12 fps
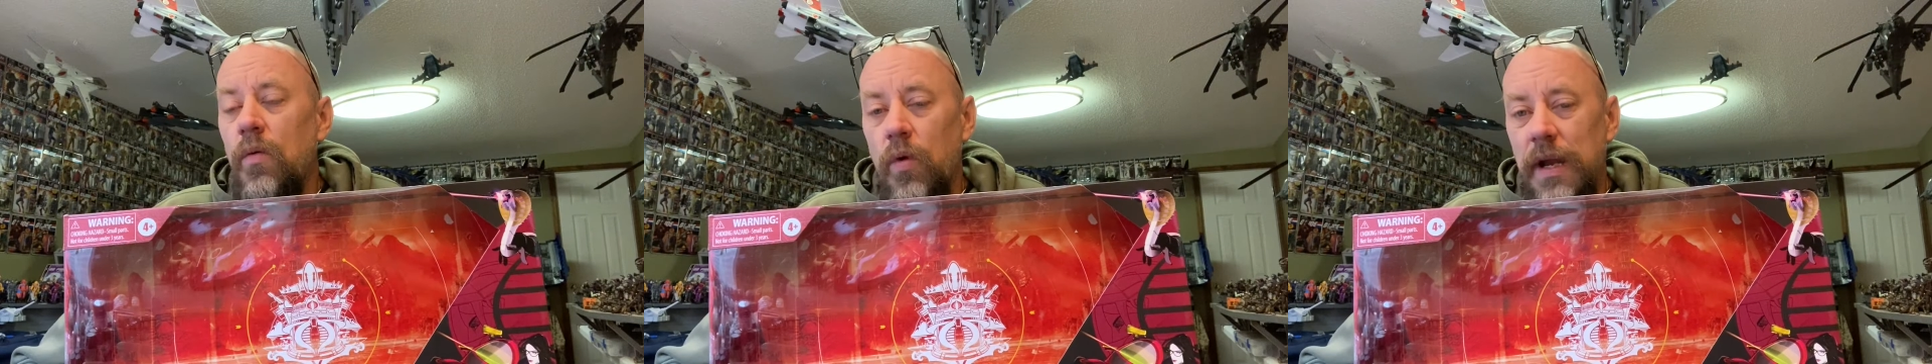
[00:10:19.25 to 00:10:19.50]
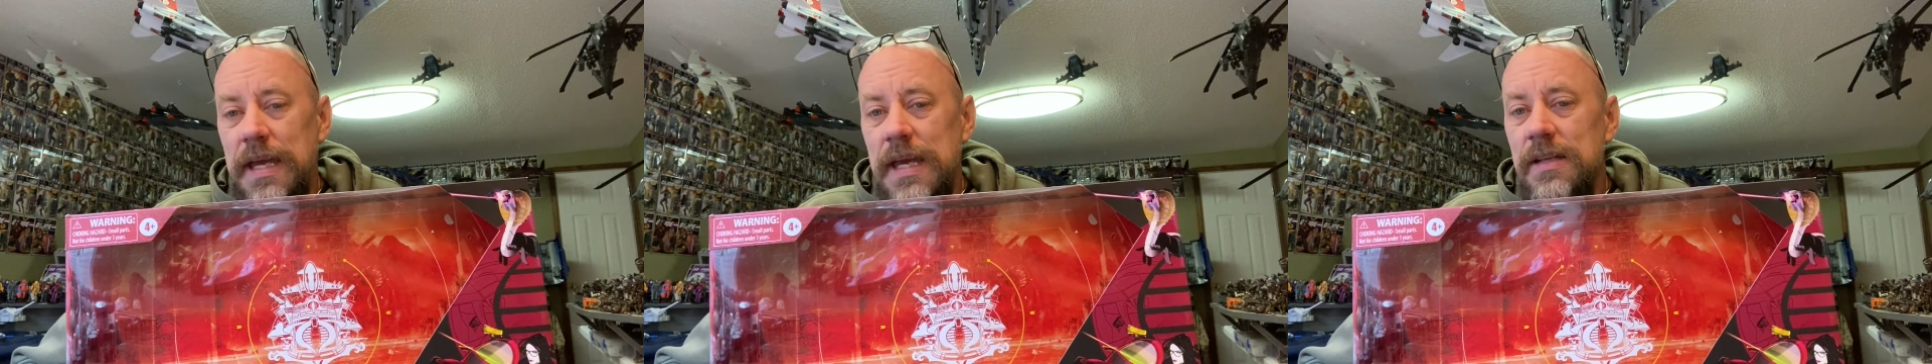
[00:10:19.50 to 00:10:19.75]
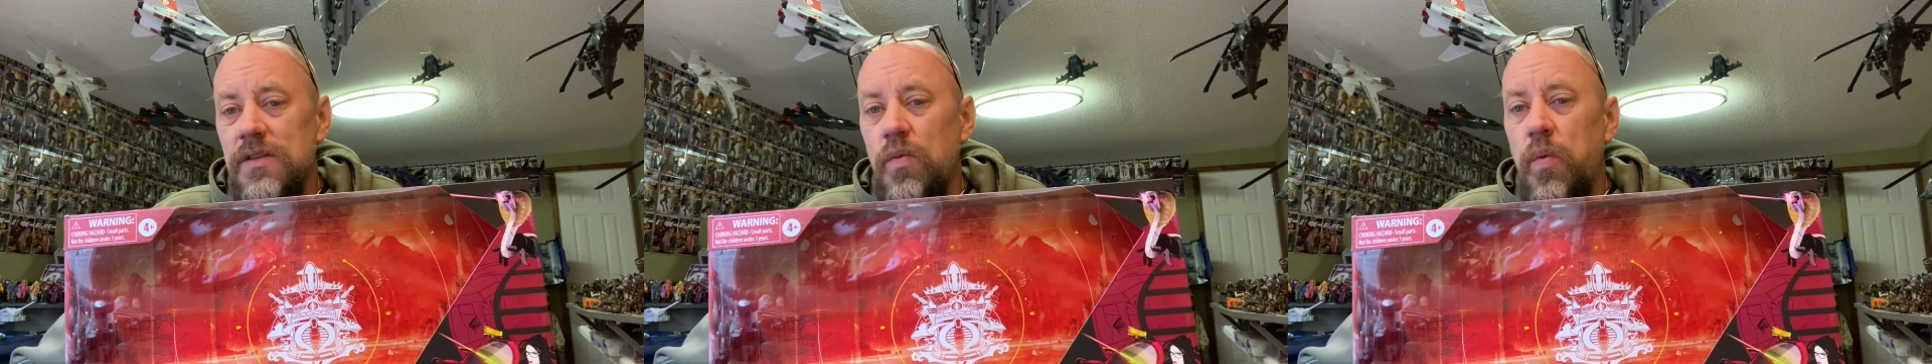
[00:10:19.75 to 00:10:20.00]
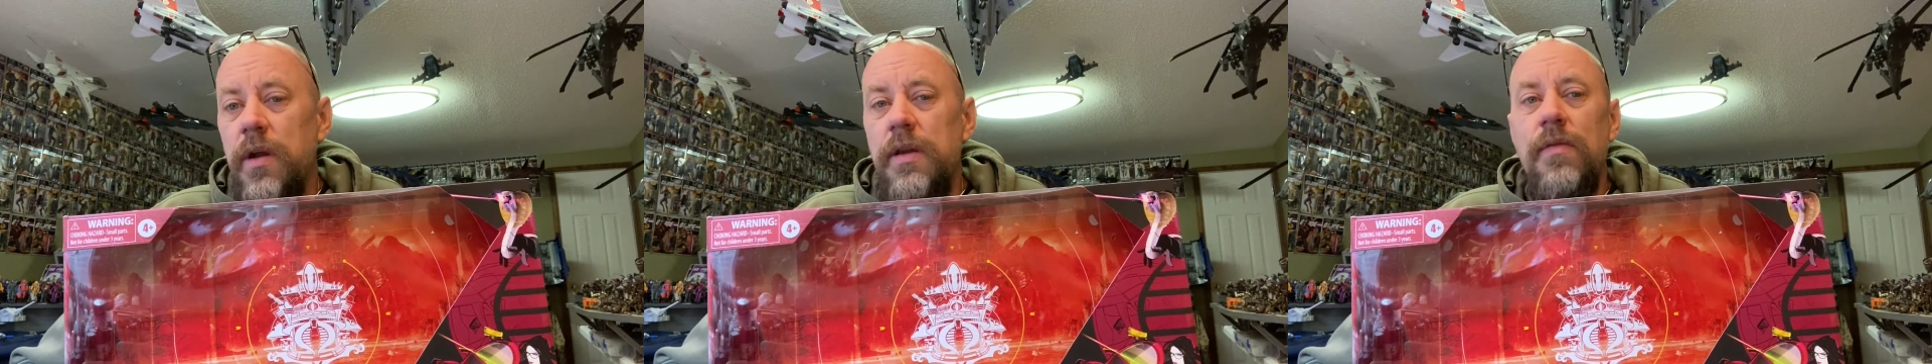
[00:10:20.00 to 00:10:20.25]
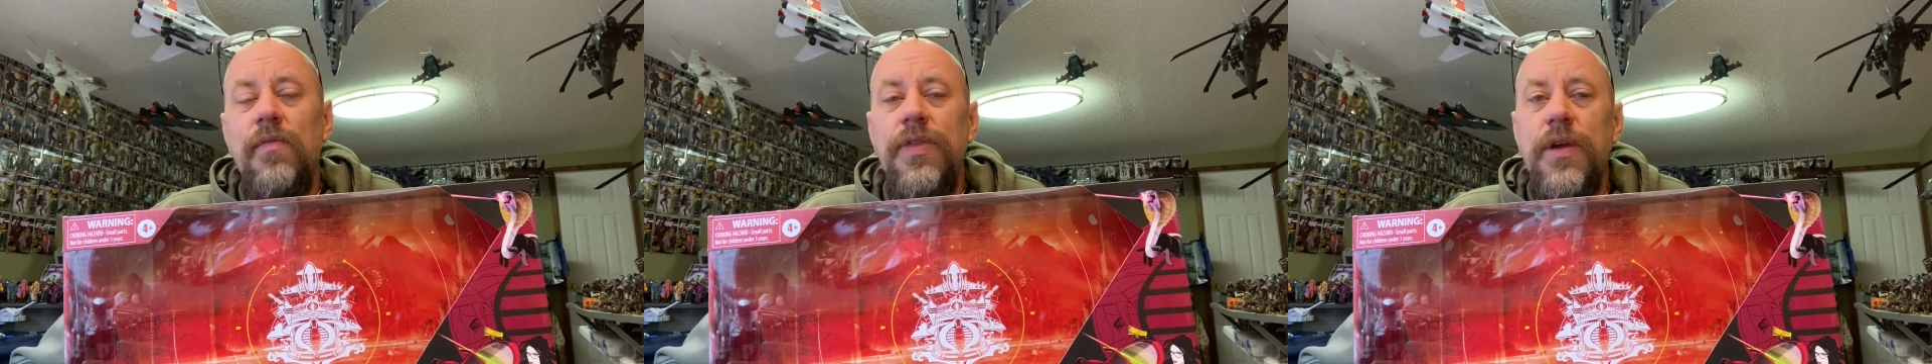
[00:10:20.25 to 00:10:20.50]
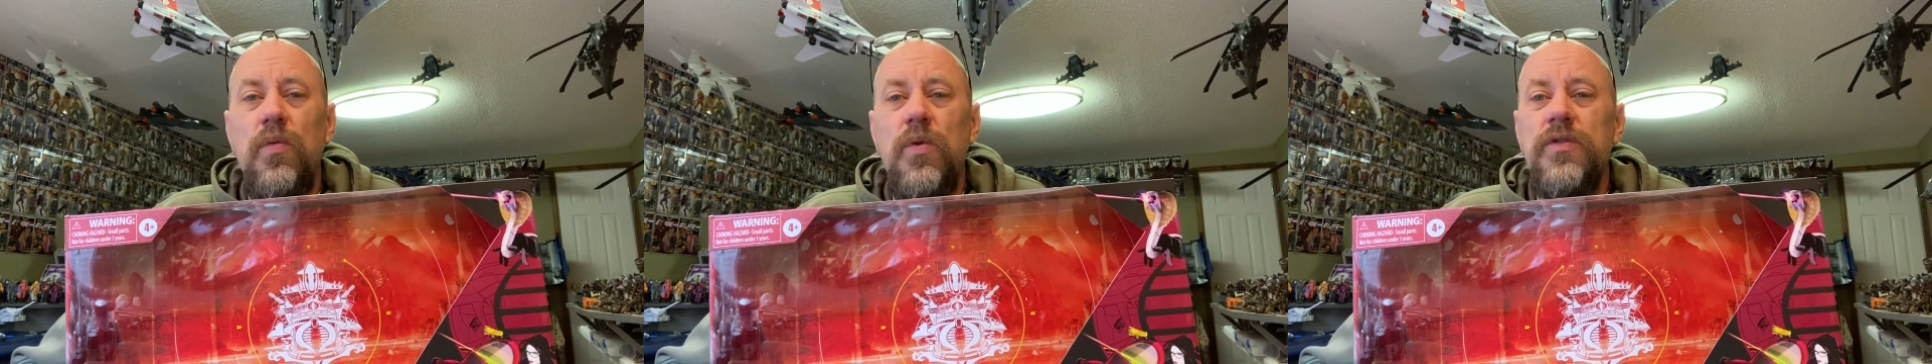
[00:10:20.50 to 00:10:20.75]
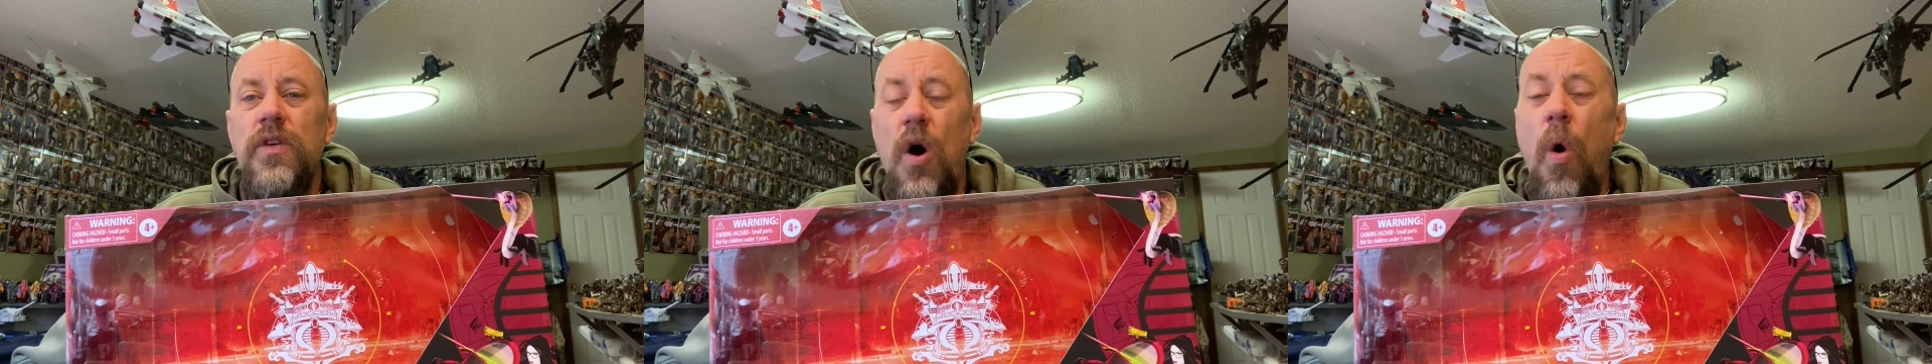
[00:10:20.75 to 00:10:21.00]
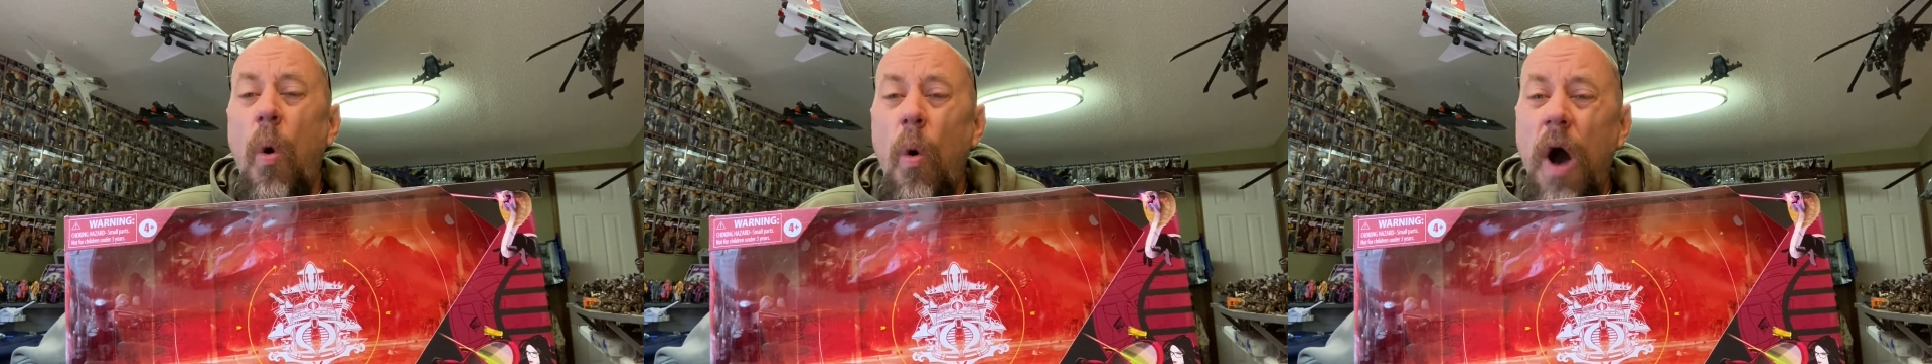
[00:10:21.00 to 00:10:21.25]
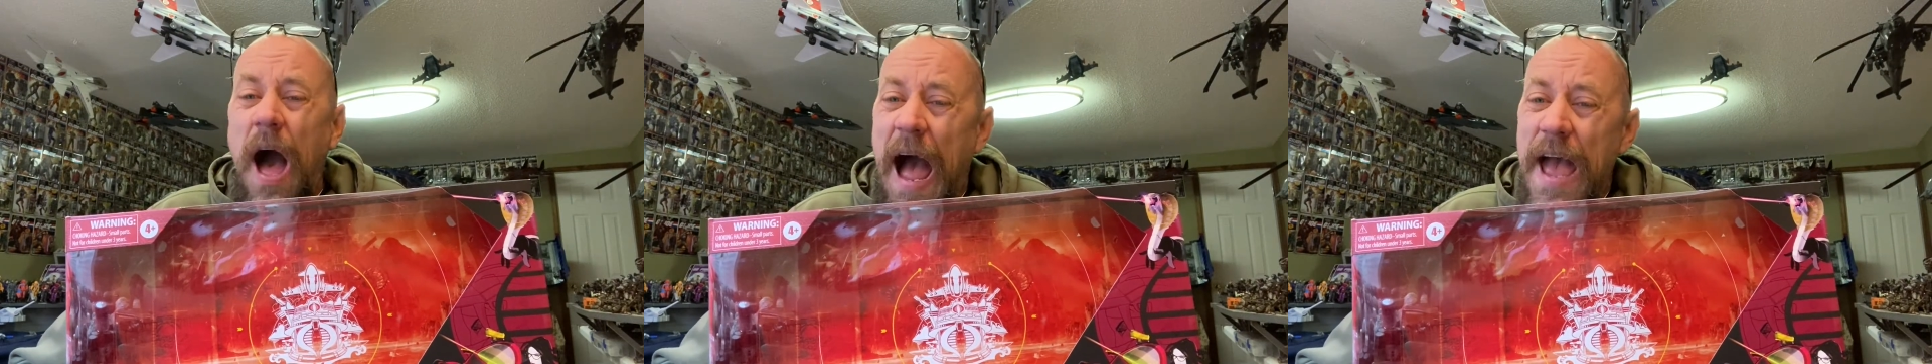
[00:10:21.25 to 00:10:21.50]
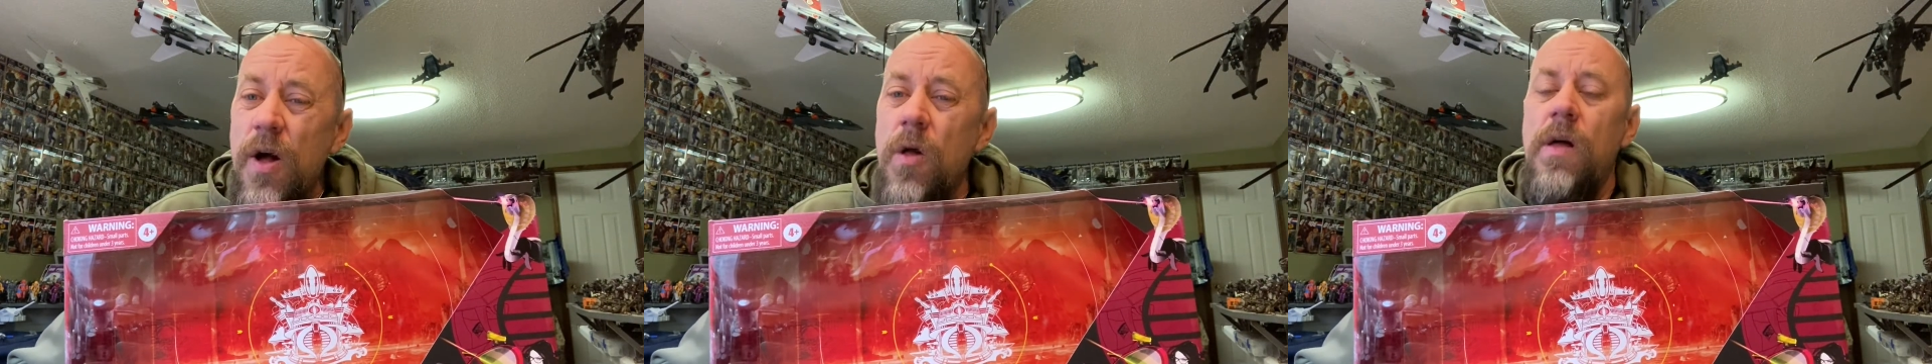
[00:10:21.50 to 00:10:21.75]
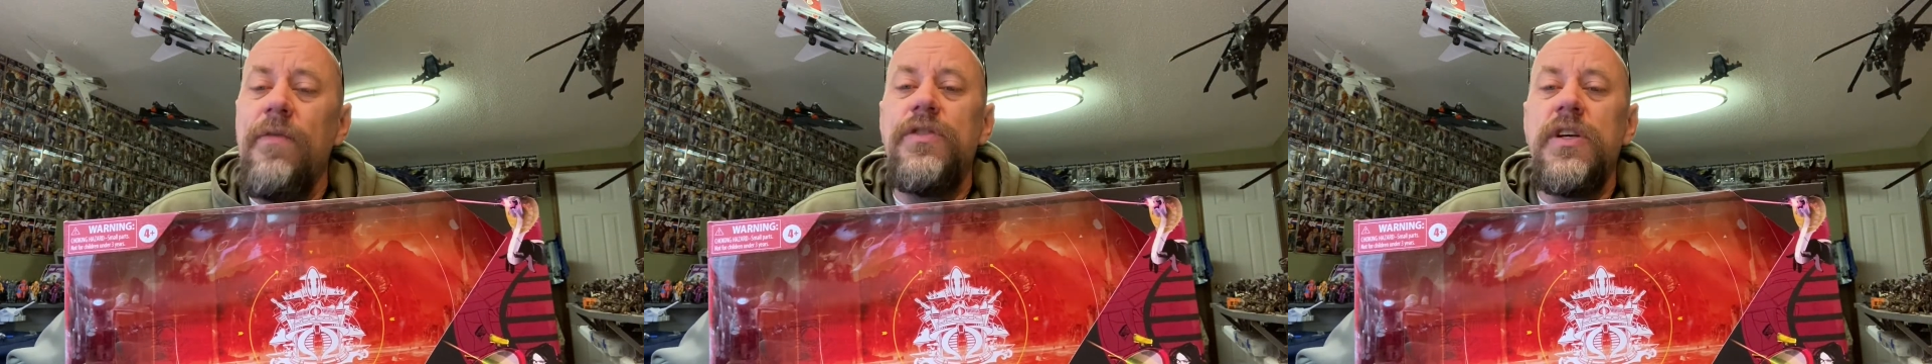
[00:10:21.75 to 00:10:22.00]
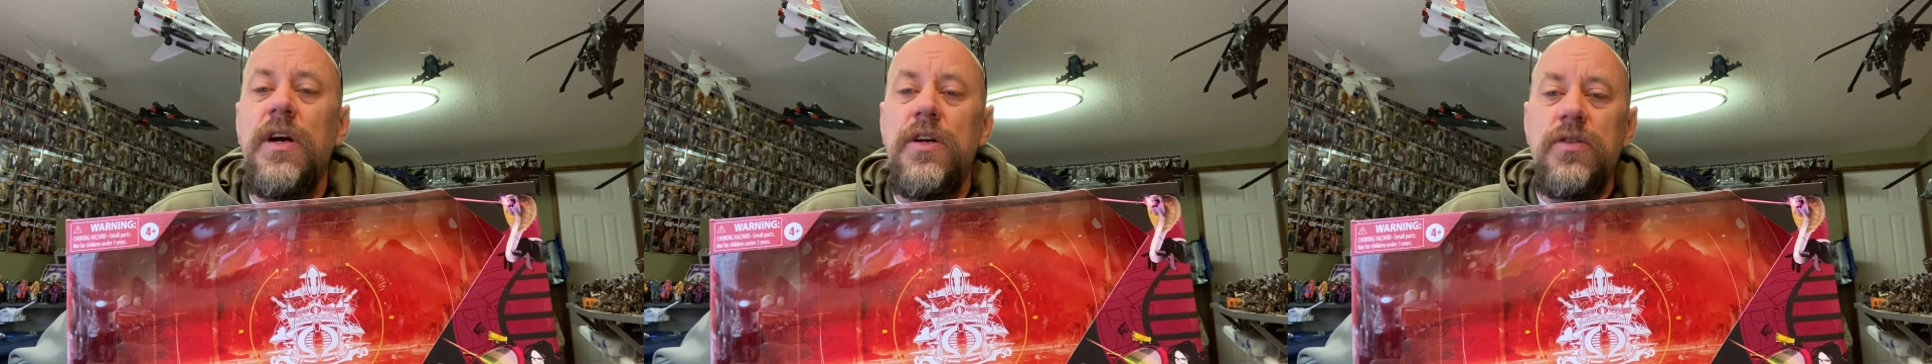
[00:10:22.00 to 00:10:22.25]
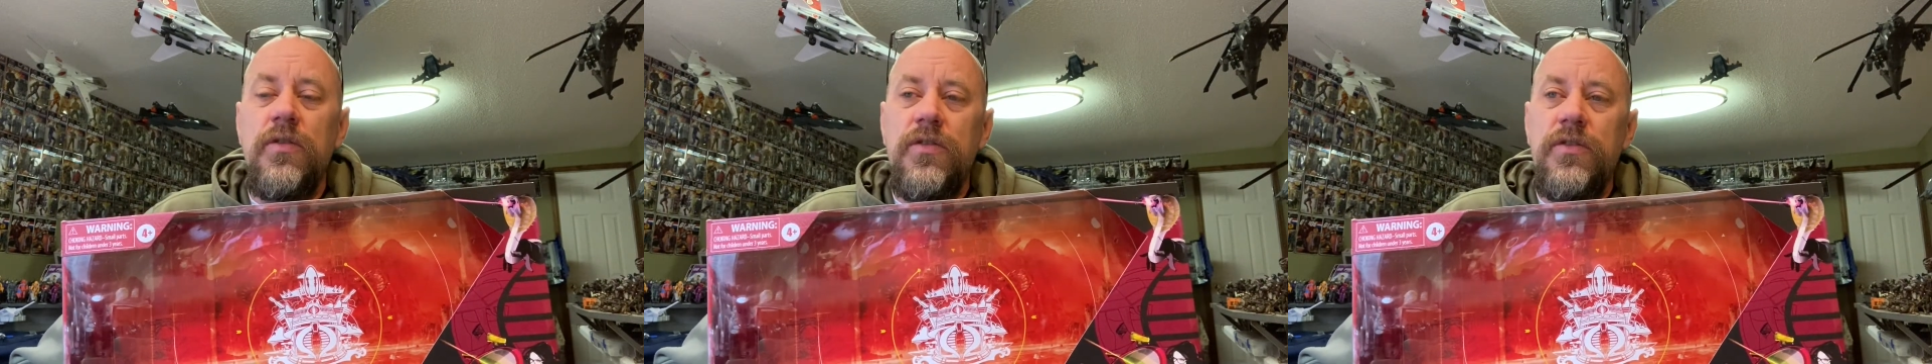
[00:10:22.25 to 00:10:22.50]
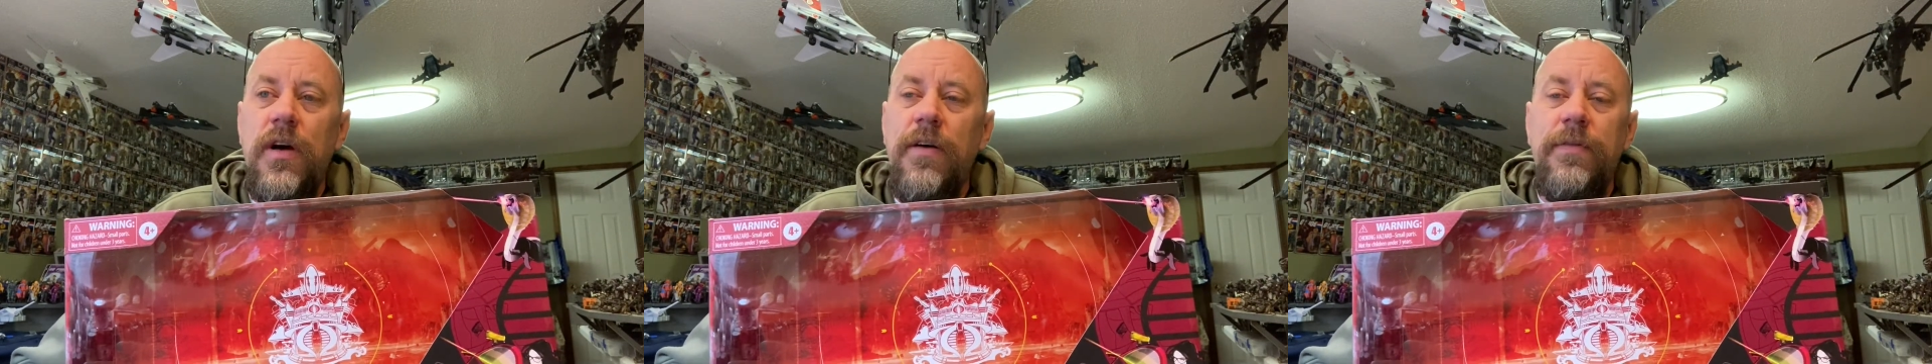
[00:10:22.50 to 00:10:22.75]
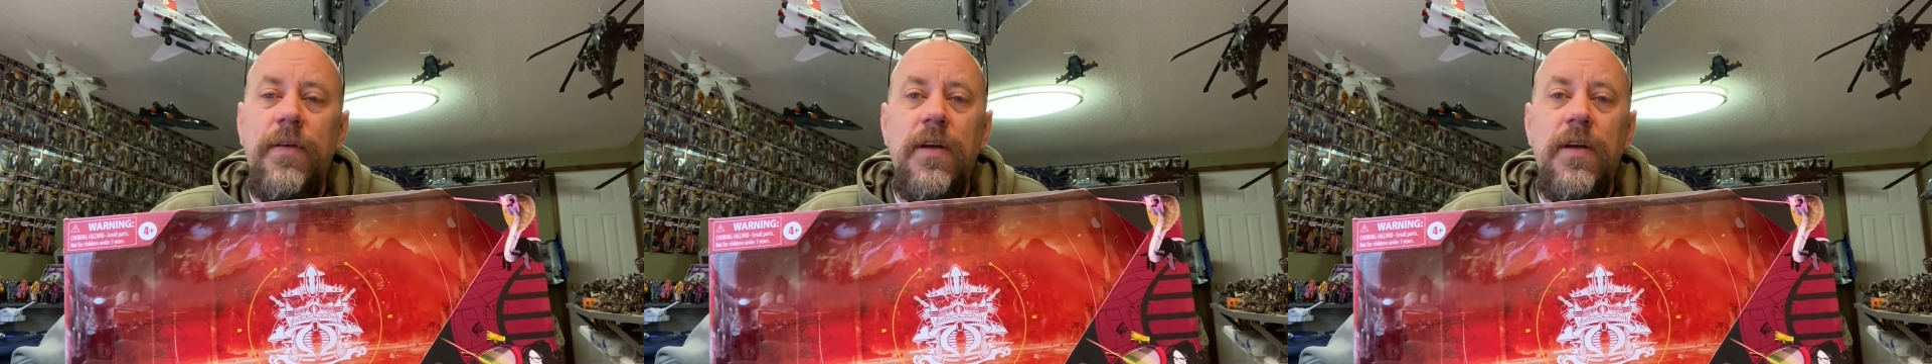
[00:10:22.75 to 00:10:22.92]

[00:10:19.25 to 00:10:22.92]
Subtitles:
kids, when there was a whole aisle of G.I. Joe stuff.